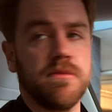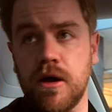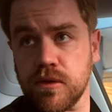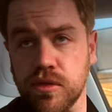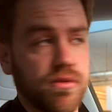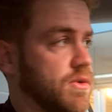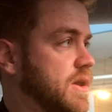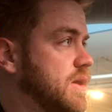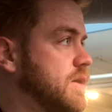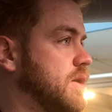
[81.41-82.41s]
Model
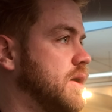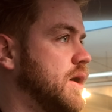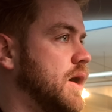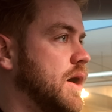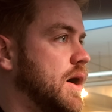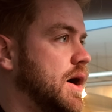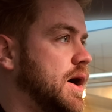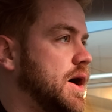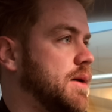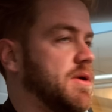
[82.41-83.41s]
3,
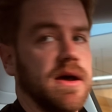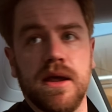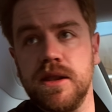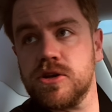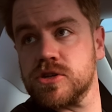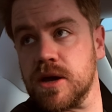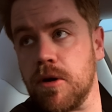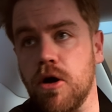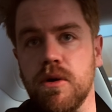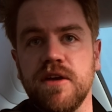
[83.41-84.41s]
initially I'm
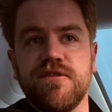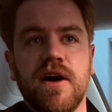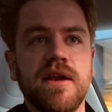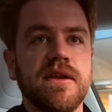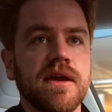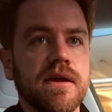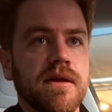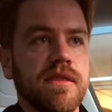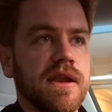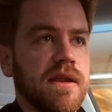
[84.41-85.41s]
already finding
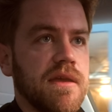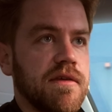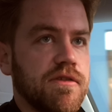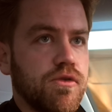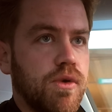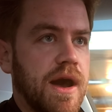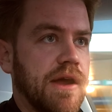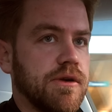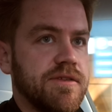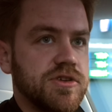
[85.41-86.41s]
that it is
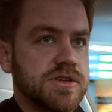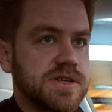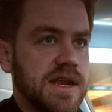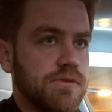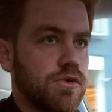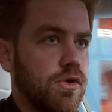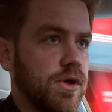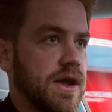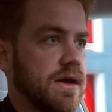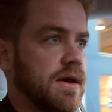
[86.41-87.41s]
quieter, even just getting
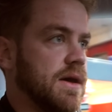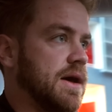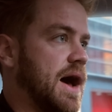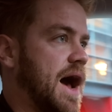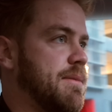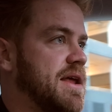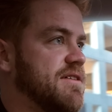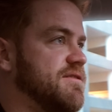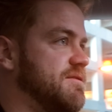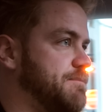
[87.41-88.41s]
rolling. I made a
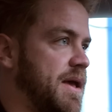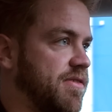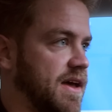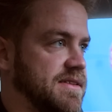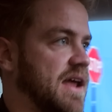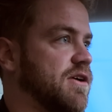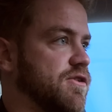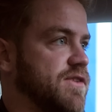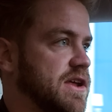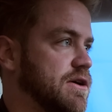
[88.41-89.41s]
basically identical
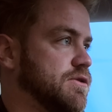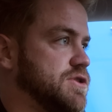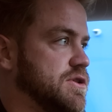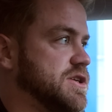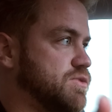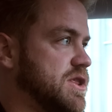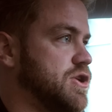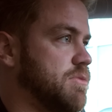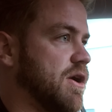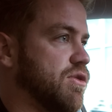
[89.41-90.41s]
video to this when the new
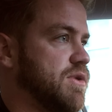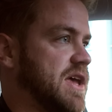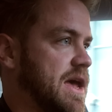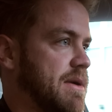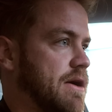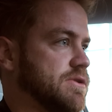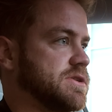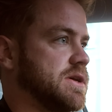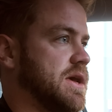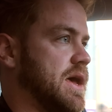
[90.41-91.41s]
Model 3 came out,
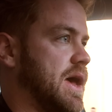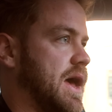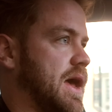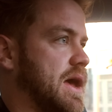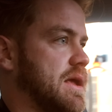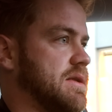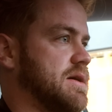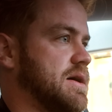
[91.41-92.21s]
and